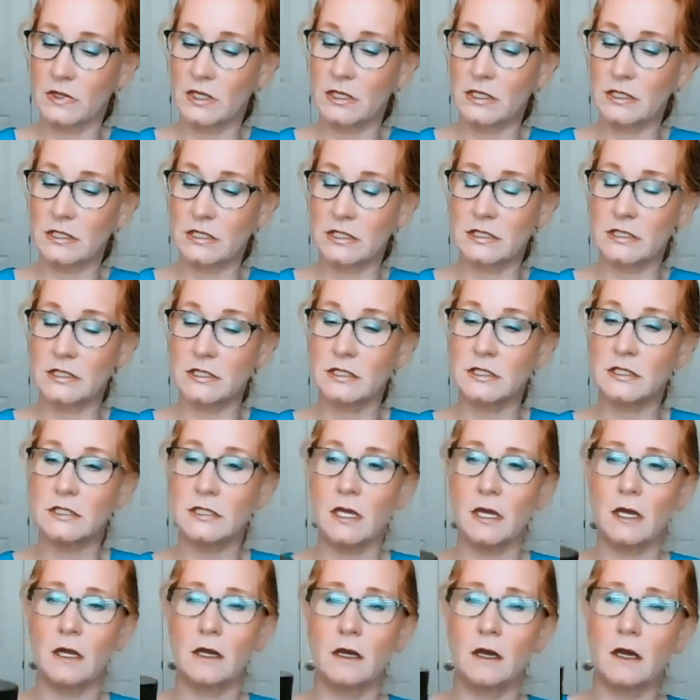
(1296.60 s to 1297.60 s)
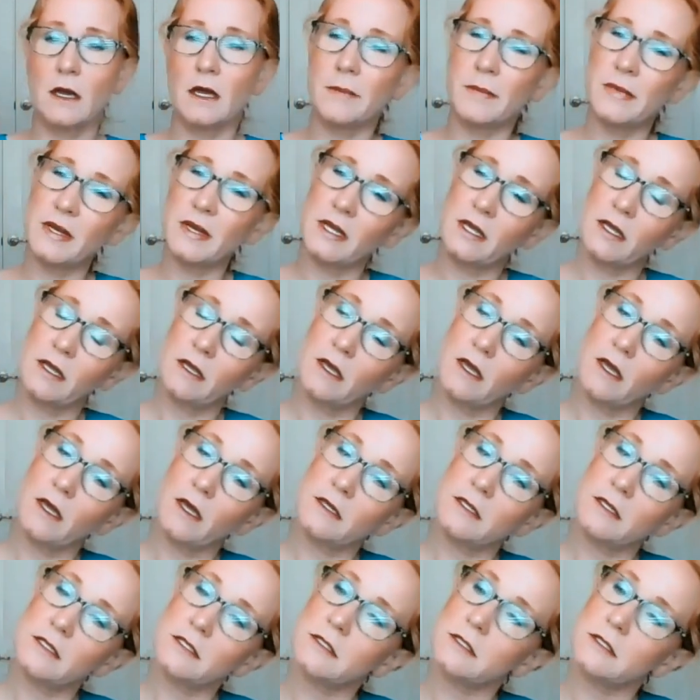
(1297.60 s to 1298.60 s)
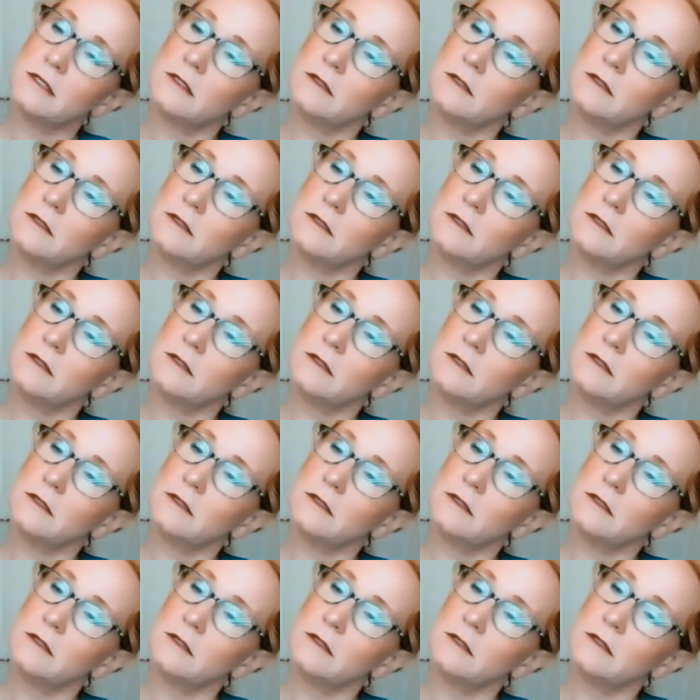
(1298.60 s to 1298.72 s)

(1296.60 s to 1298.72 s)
It doesn't say. I'm going to guess